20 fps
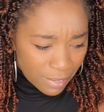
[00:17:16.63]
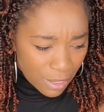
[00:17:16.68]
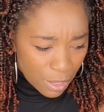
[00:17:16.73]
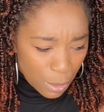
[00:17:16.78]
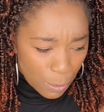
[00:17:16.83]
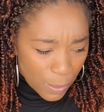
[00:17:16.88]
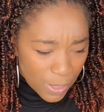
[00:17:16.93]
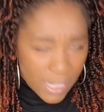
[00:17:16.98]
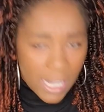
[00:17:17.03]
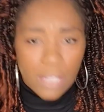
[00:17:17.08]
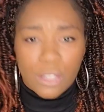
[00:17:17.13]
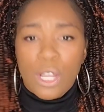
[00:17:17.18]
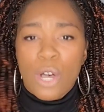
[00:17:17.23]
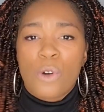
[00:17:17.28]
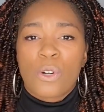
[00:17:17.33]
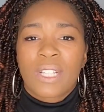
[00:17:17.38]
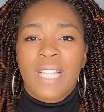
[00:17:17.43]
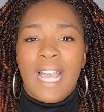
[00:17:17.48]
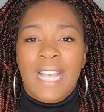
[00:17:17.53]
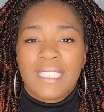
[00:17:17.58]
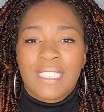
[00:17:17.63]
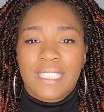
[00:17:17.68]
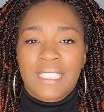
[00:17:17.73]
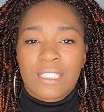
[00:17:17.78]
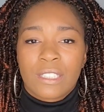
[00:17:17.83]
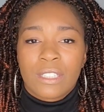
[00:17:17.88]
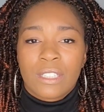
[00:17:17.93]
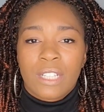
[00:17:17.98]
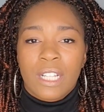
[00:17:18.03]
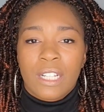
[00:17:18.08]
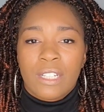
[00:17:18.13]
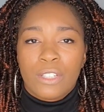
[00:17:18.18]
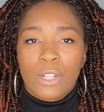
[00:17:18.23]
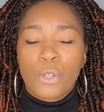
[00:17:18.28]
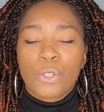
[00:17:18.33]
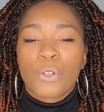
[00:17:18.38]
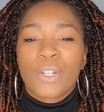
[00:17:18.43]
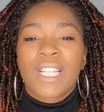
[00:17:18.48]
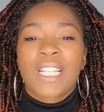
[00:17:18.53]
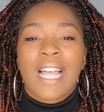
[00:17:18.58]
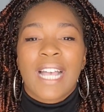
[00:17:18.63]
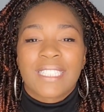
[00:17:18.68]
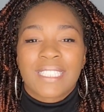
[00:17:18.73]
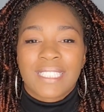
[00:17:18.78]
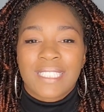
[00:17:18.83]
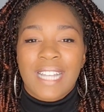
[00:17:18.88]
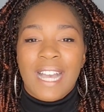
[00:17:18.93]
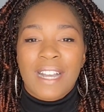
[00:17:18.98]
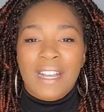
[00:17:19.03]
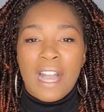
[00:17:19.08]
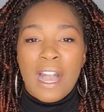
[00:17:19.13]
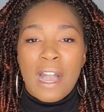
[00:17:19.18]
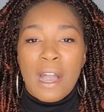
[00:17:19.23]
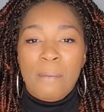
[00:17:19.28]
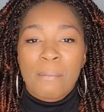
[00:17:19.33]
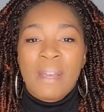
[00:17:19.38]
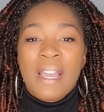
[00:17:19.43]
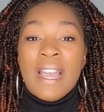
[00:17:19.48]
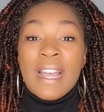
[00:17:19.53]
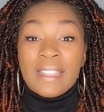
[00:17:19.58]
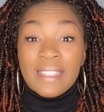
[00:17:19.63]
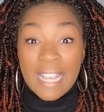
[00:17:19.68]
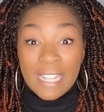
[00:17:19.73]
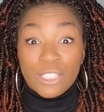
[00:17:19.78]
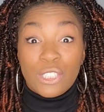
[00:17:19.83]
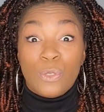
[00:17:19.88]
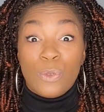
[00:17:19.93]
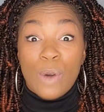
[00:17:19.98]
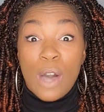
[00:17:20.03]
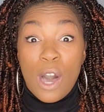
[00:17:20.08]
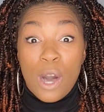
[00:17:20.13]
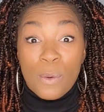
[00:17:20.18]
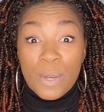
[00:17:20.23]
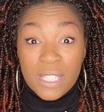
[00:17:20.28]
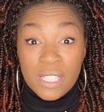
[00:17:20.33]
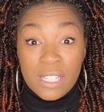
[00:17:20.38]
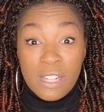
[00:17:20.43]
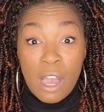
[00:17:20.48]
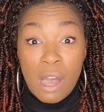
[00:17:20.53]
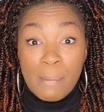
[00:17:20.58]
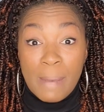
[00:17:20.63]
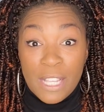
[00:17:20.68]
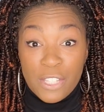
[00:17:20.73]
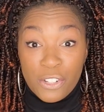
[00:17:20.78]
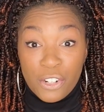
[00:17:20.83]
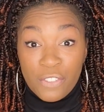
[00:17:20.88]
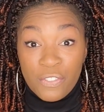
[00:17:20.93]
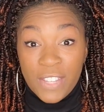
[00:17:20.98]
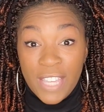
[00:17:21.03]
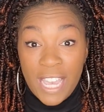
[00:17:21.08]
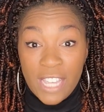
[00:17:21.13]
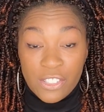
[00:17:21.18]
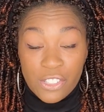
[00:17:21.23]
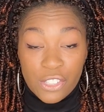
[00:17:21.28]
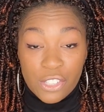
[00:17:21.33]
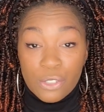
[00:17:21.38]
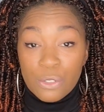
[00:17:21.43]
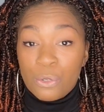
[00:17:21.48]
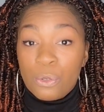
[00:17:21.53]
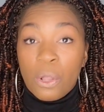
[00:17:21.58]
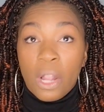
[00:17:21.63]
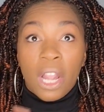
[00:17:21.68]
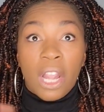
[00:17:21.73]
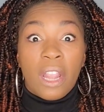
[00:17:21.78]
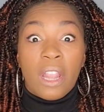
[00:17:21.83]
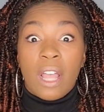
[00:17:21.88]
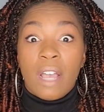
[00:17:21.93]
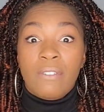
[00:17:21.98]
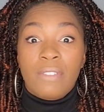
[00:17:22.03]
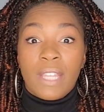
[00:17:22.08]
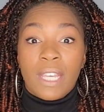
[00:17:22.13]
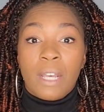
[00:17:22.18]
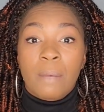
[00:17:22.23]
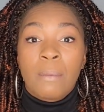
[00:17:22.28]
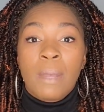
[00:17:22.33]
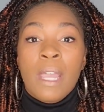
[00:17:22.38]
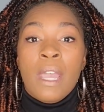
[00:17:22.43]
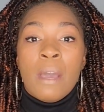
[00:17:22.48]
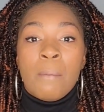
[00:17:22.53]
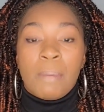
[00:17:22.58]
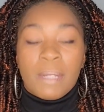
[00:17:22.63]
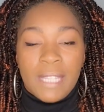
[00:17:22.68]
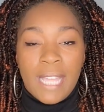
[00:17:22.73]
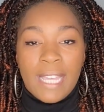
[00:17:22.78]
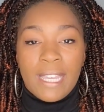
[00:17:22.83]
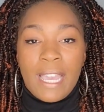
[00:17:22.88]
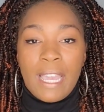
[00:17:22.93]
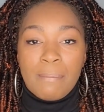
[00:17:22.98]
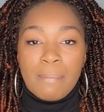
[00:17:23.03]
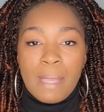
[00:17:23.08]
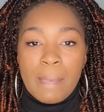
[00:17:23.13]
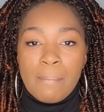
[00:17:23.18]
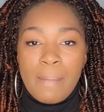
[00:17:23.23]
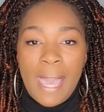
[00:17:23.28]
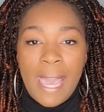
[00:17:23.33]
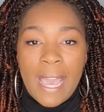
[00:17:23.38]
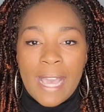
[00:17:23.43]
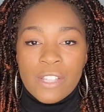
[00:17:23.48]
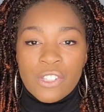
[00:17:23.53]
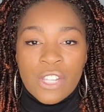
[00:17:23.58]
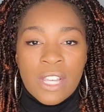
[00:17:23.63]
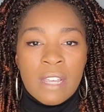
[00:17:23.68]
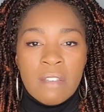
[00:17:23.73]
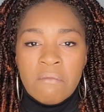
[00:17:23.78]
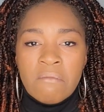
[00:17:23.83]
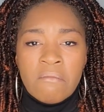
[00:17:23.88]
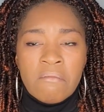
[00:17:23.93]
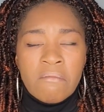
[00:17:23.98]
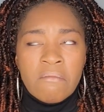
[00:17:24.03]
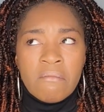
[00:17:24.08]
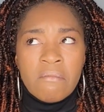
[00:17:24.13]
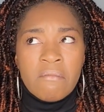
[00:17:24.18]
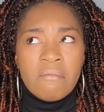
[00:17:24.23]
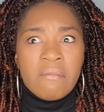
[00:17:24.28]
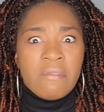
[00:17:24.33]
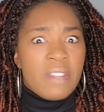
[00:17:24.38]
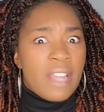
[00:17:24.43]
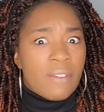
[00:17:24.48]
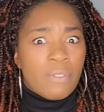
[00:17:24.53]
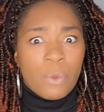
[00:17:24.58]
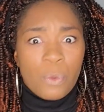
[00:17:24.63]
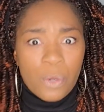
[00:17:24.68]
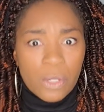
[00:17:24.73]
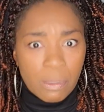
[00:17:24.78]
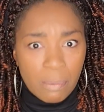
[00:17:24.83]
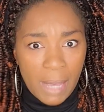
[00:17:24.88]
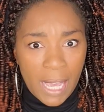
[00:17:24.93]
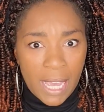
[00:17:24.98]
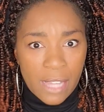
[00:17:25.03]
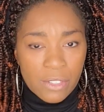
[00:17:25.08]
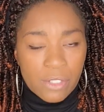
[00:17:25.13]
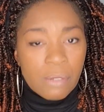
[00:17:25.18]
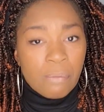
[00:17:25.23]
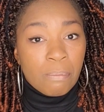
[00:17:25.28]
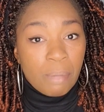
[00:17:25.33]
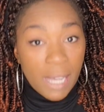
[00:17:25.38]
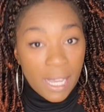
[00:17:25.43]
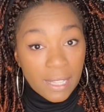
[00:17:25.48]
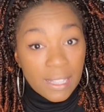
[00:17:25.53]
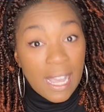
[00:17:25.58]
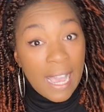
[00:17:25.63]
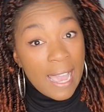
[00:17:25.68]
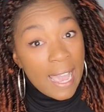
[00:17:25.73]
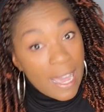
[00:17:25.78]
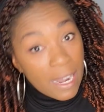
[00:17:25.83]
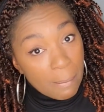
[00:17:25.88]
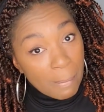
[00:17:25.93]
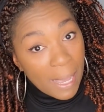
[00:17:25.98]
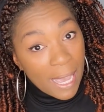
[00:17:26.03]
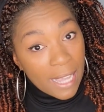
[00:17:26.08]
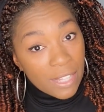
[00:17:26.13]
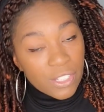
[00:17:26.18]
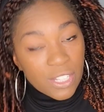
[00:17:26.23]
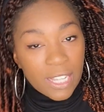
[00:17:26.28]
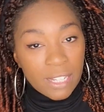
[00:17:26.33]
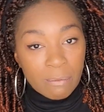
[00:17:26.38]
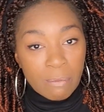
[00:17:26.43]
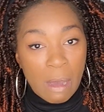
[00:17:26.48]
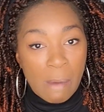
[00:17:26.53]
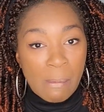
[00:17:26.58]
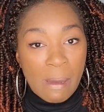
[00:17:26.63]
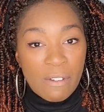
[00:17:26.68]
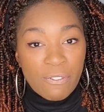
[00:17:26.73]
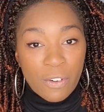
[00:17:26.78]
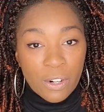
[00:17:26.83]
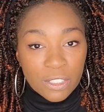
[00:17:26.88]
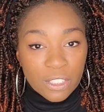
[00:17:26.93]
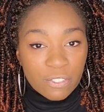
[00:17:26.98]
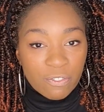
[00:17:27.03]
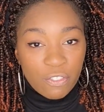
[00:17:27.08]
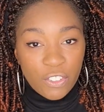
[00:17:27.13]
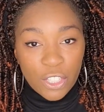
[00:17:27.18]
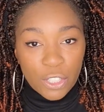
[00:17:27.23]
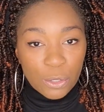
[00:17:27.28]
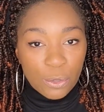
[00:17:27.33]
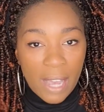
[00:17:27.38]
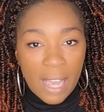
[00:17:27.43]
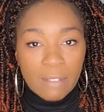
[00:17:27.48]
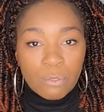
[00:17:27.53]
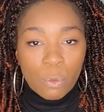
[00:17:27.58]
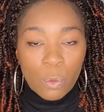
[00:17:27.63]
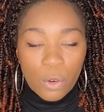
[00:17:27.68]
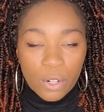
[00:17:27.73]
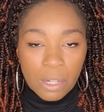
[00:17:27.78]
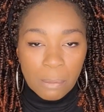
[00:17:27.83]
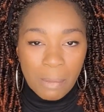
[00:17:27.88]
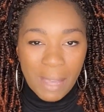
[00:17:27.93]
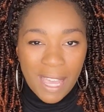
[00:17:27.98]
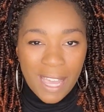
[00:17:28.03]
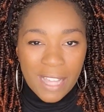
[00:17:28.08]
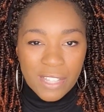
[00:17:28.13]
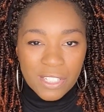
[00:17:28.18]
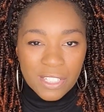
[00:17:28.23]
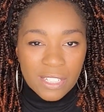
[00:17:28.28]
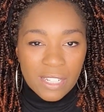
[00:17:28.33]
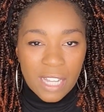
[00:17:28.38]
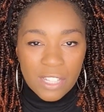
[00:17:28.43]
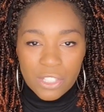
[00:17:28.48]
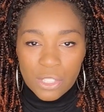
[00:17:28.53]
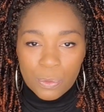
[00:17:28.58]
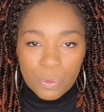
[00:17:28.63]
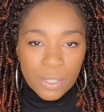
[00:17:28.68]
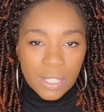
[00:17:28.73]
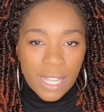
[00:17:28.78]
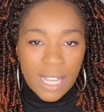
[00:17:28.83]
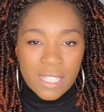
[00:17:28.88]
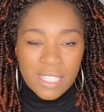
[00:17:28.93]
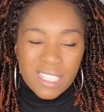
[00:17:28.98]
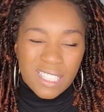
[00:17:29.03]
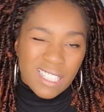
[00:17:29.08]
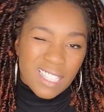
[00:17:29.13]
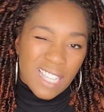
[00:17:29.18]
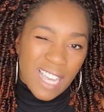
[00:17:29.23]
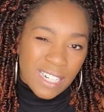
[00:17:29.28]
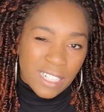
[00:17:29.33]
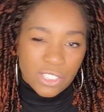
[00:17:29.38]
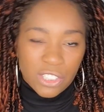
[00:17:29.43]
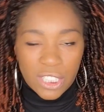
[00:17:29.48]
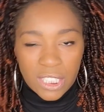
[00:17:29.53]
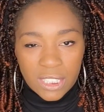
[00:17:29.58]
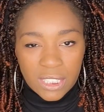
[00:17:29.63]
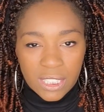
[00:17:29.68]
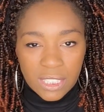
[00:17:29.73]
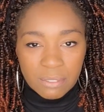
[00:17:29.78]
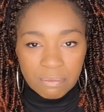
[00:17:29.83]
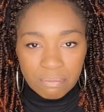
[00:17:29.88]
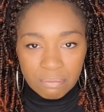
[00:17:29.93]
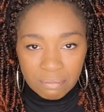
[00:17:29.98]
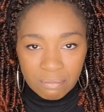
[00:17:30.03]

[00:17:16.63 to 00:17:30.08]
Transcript: who was at loan classes, notaryclasses.com. That's who I always did all my certifications through. Love them. But they gave me a badge. Never wore the badge, but I had a badge. And on my first few, I wore the badge, and then I just realized this is kind of cheesy.